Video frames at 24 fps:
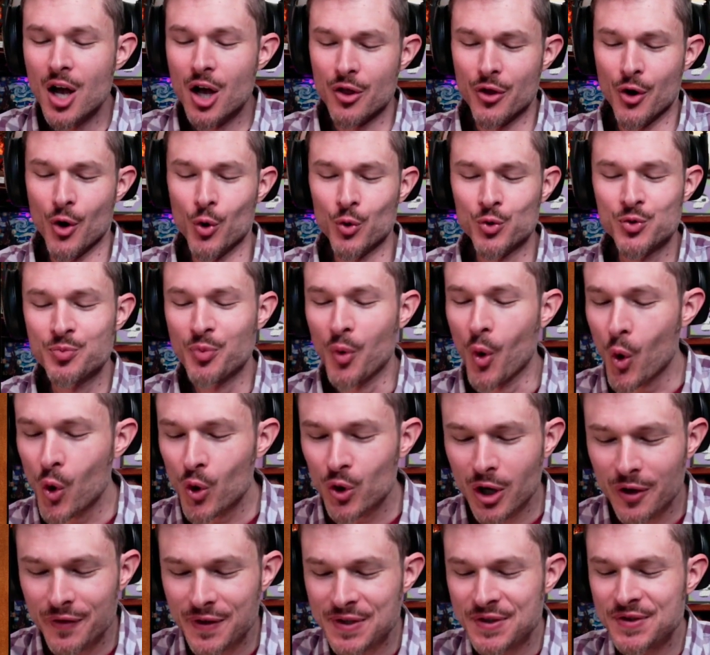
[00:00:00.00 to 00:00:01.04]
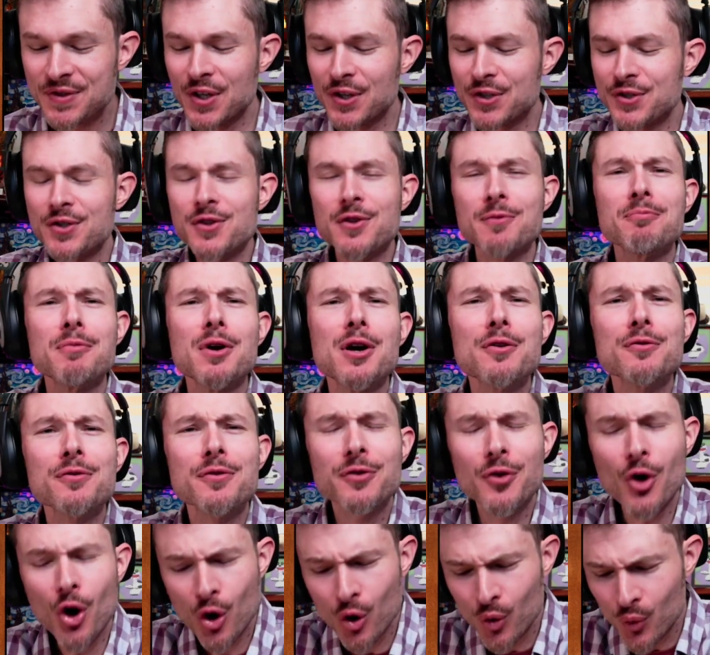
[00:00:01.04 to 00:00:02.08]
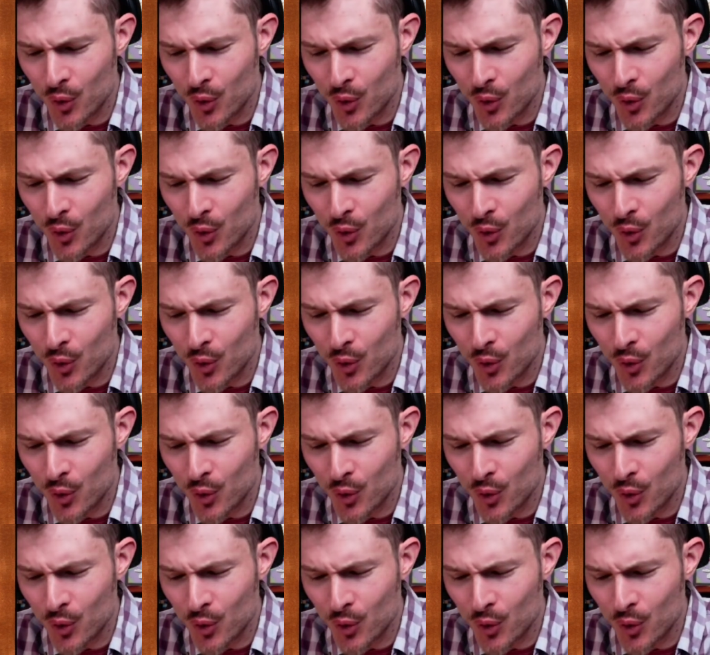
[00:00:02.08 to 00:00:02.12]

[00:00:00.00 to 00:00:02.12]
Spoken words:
Those born on the 6th of the month are